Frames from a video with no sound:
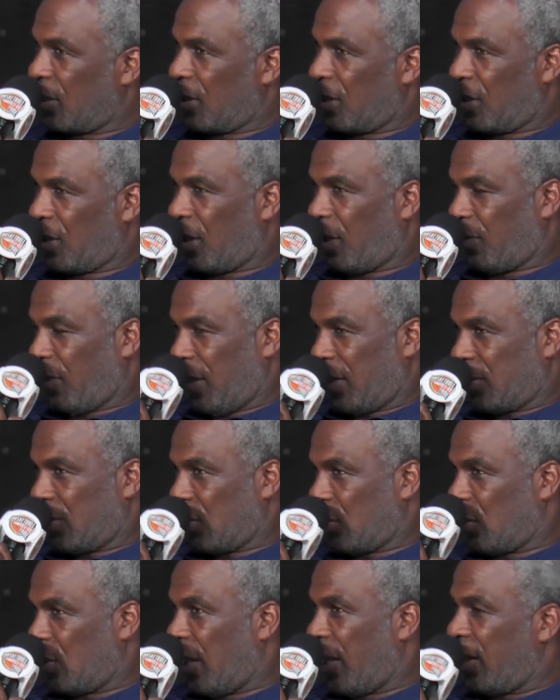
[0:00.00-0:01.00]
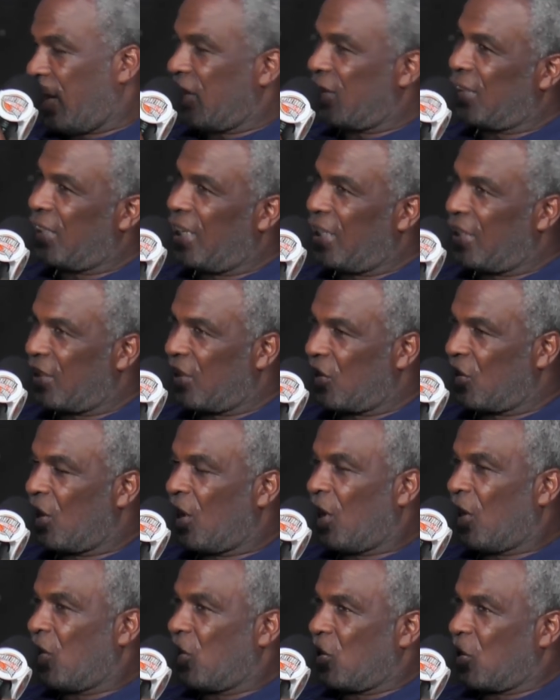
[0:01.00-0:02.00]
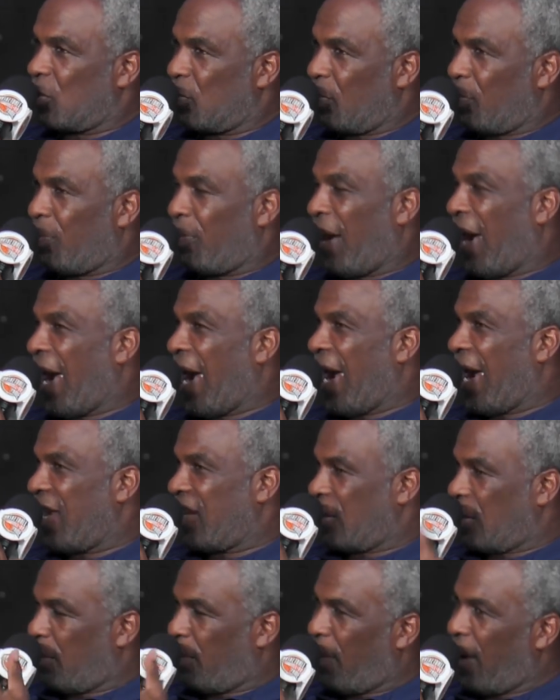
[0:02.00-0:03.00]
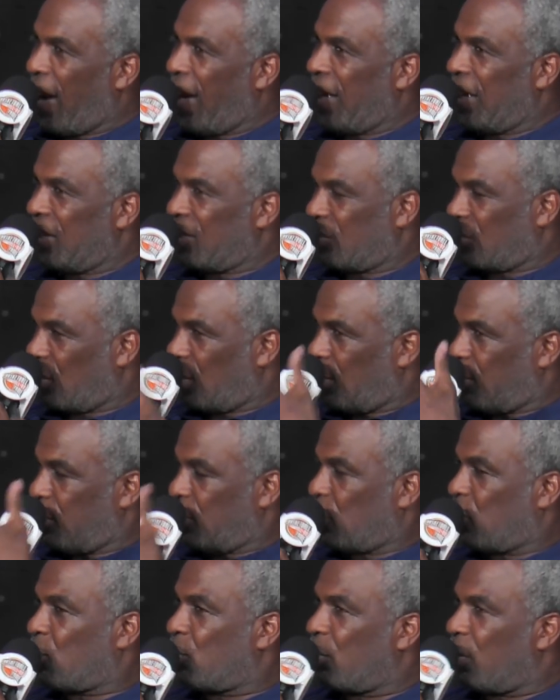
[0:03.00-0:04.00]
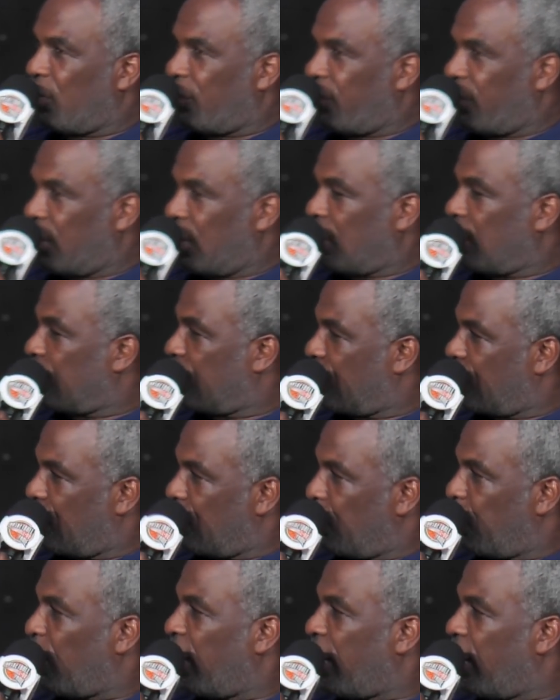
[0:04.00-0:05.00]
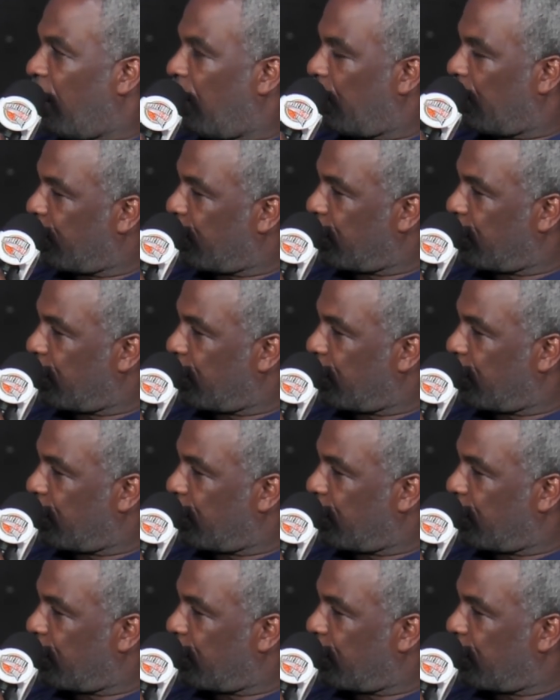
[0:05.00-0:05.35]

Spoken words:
come as the late season, your mind, your body start maturing for the playoffs.